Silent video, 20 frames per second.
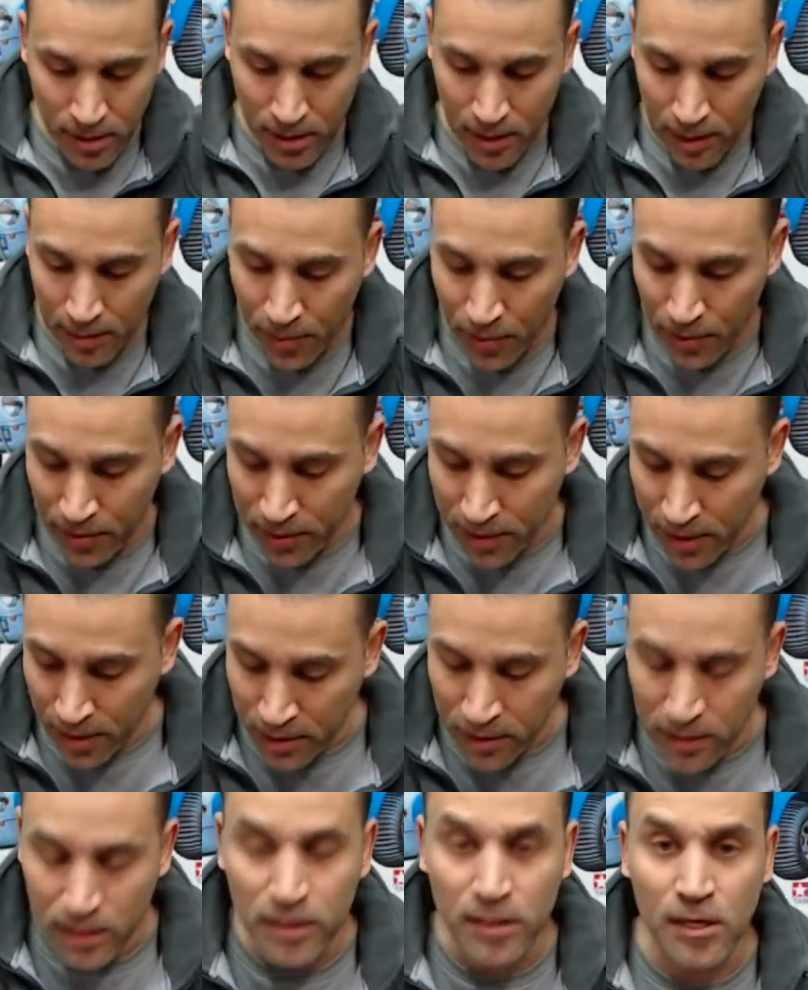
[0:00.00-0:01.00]
I put the
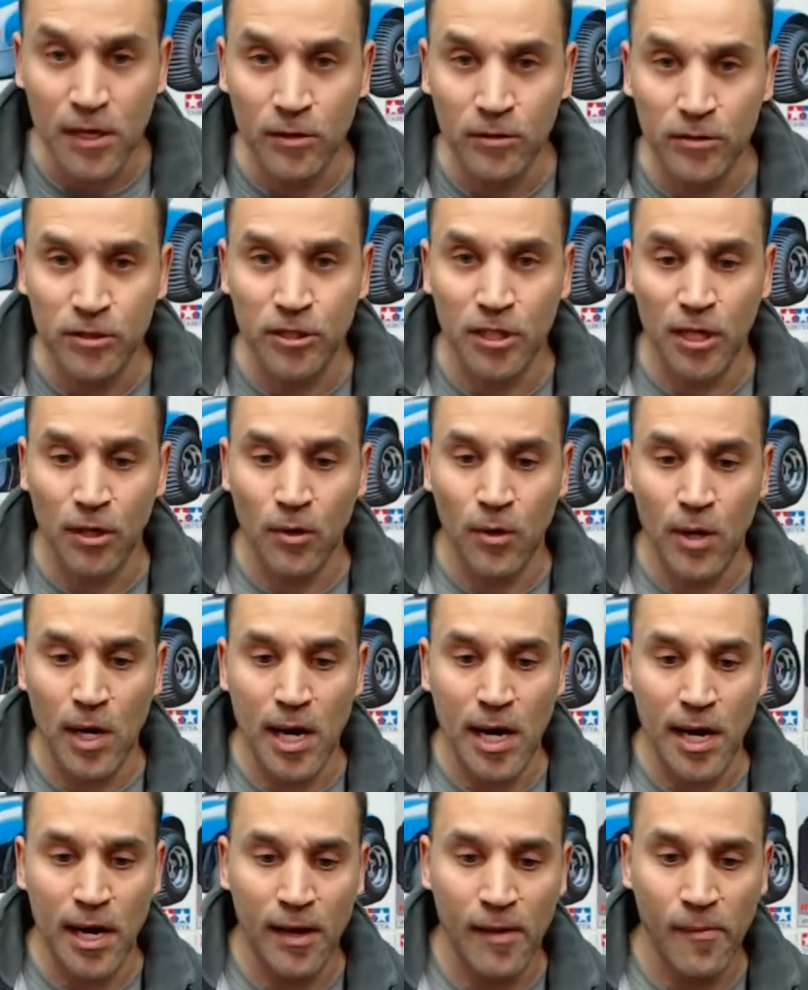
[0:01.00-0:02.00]

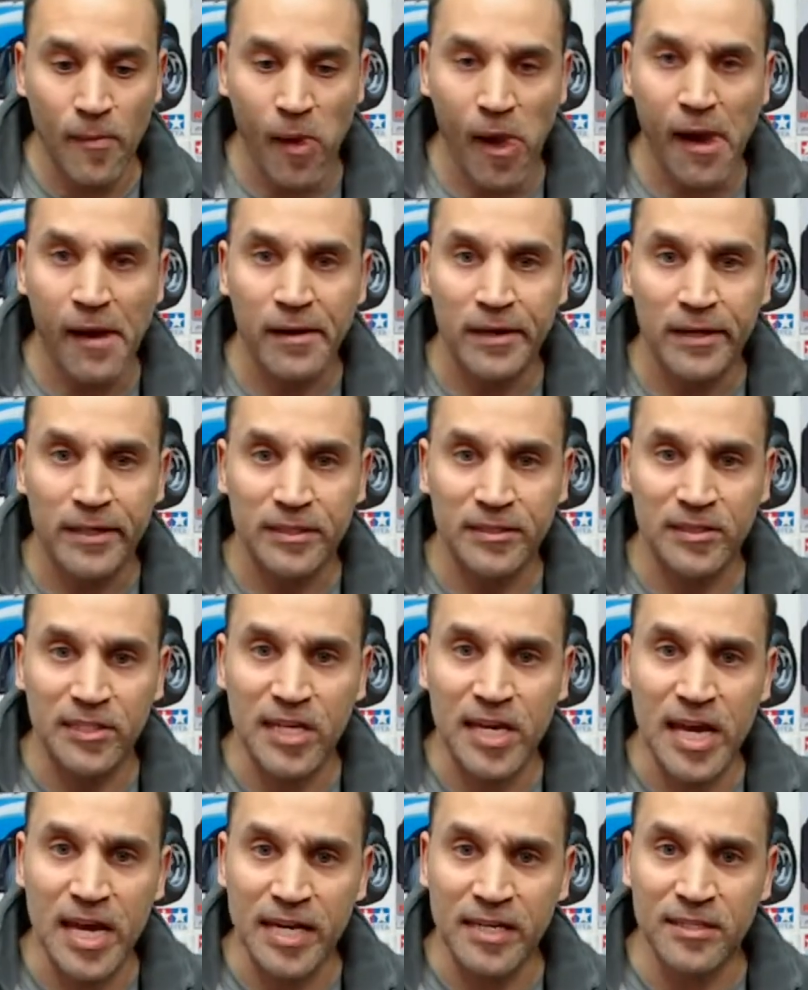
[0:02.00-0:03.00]
Kyosho
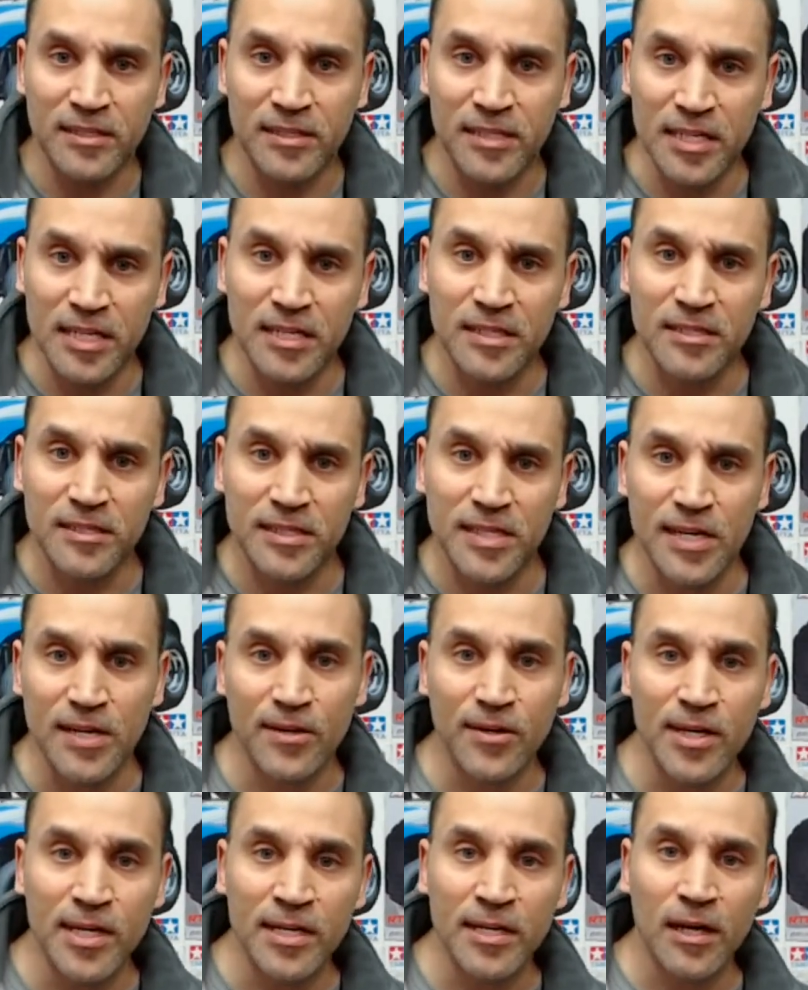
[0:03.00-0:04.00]
CNC
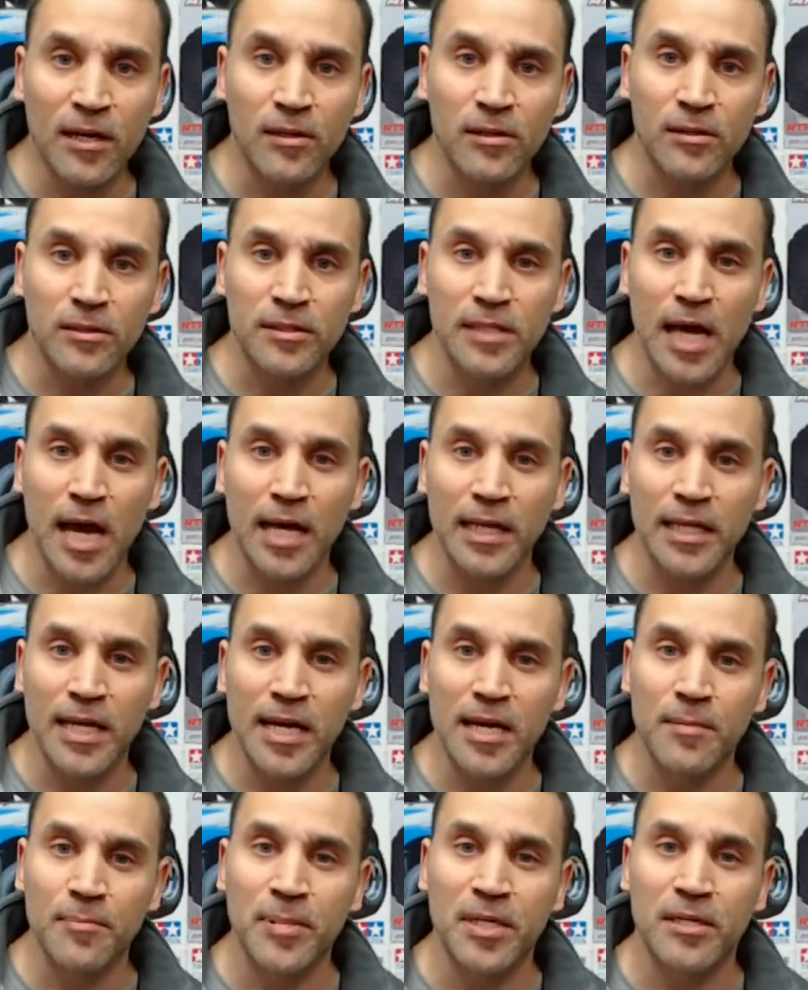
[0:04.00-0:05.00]
steering knuckles on
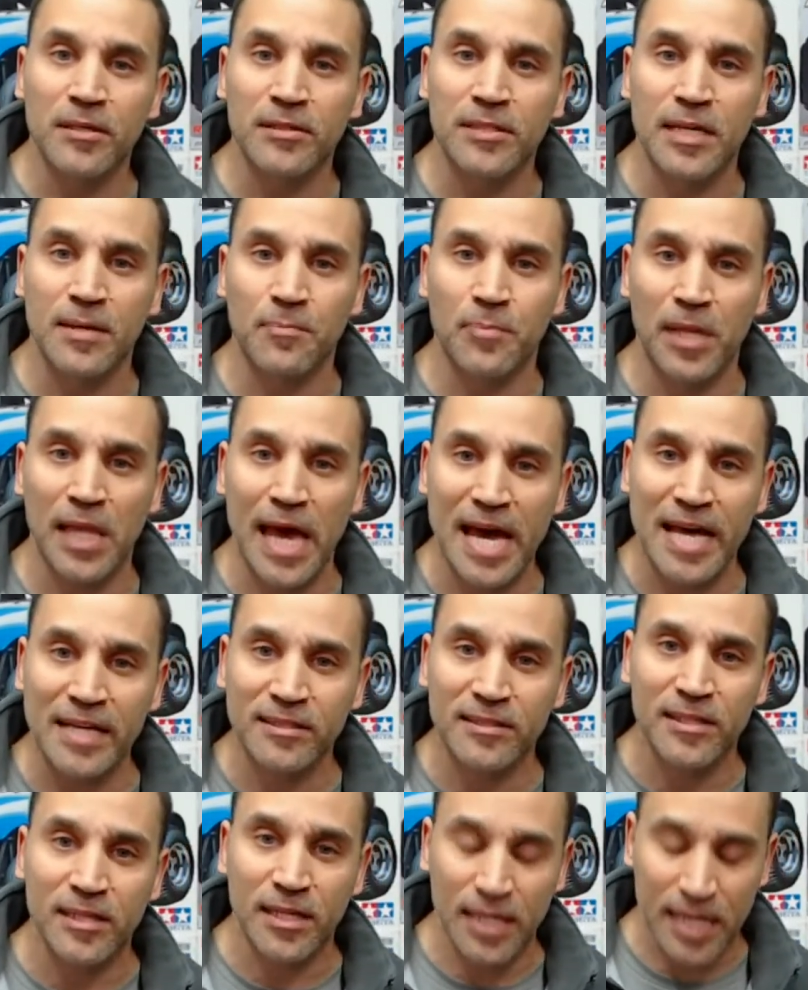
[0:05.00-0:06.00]
there because they're
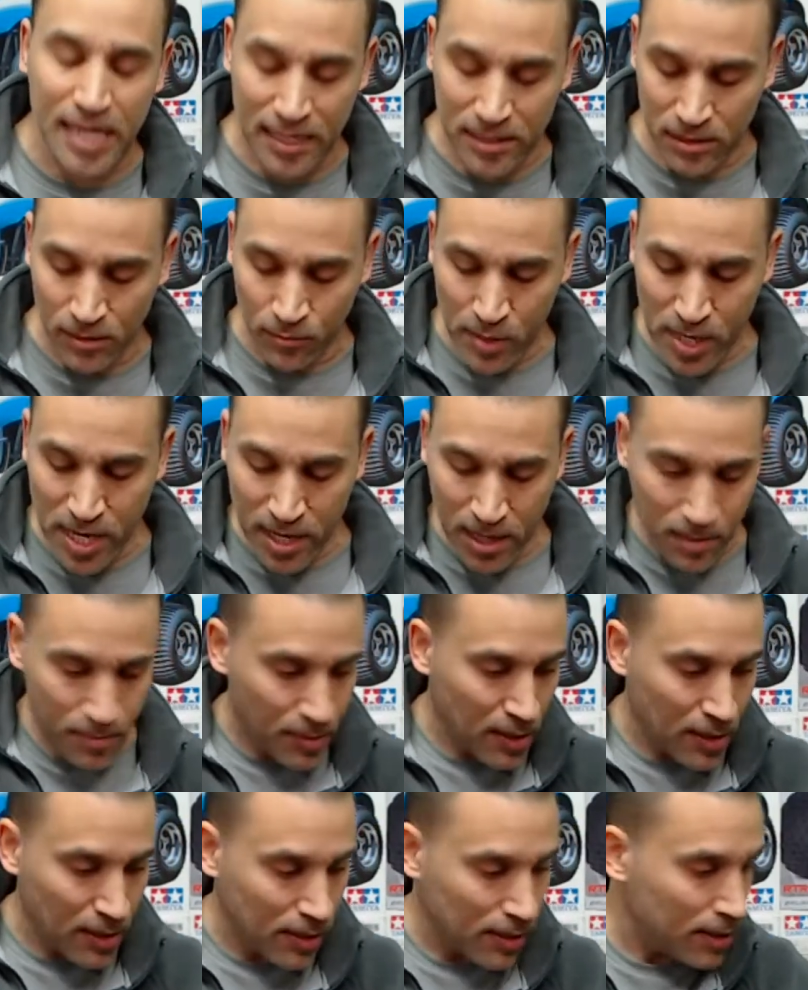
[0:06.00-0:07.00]
plastic and that's a weak
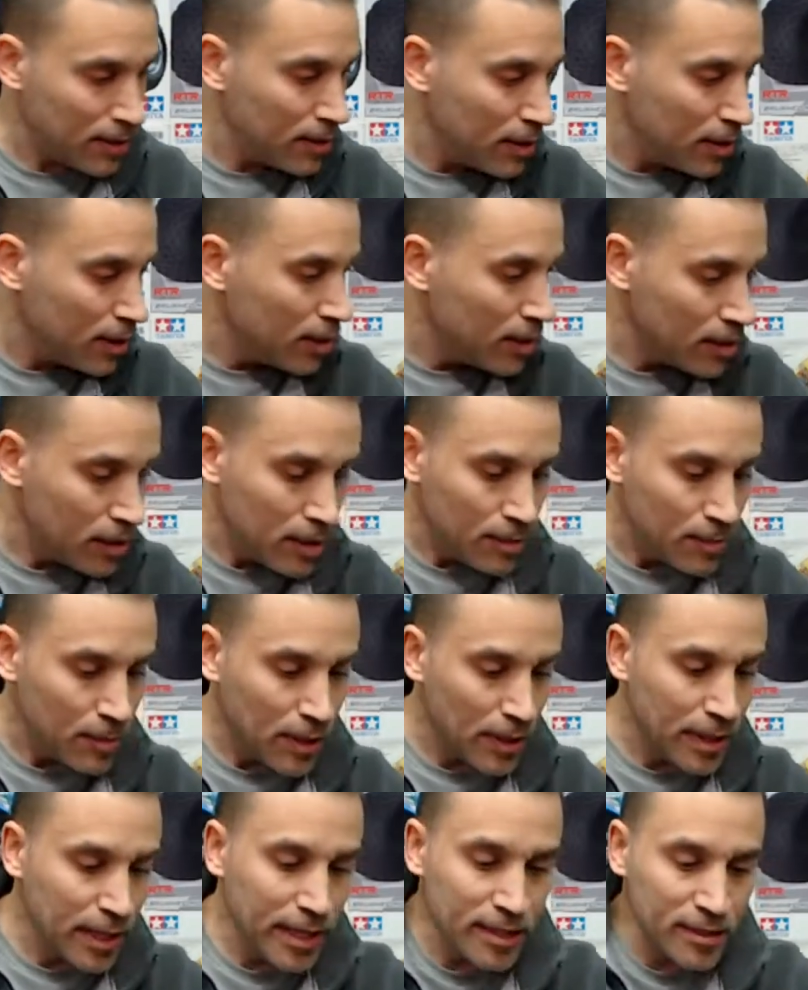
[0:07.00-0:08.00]
part.
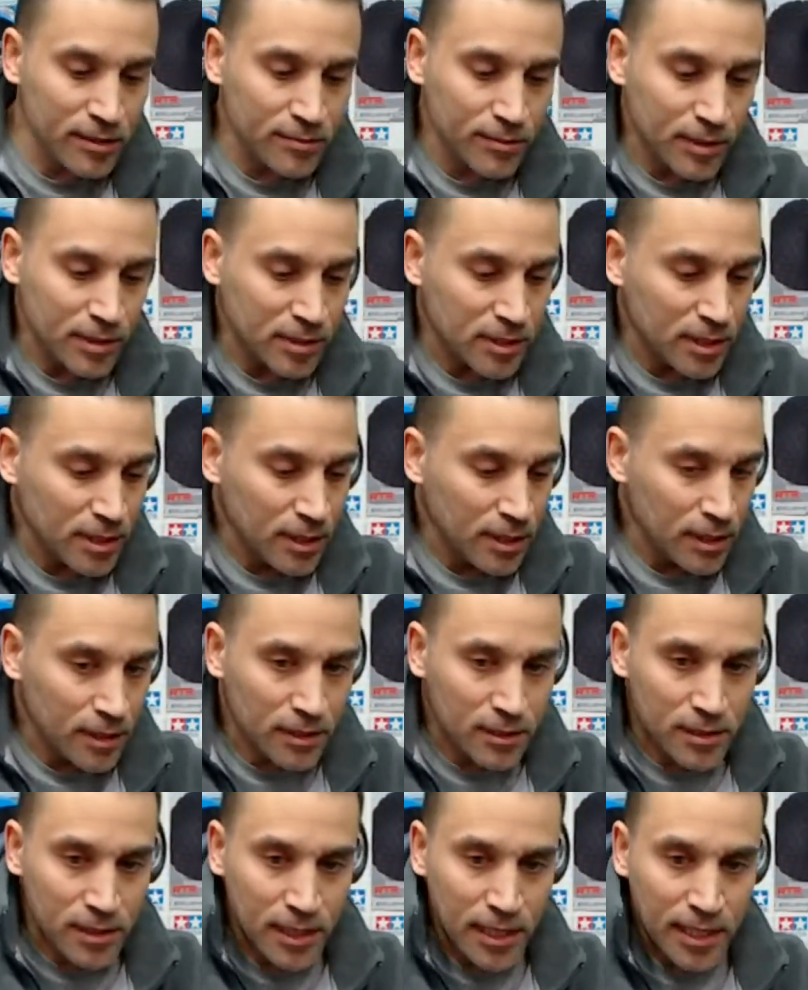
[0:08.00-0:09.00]
Well, here's what she
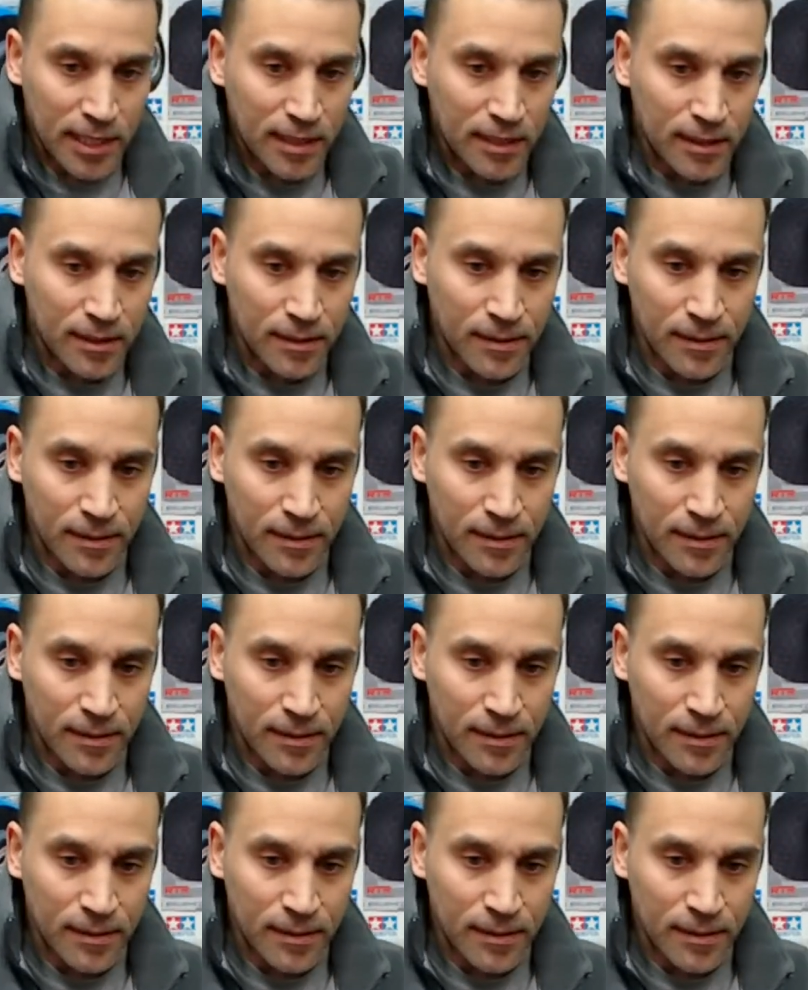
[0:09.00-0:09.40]
looks like.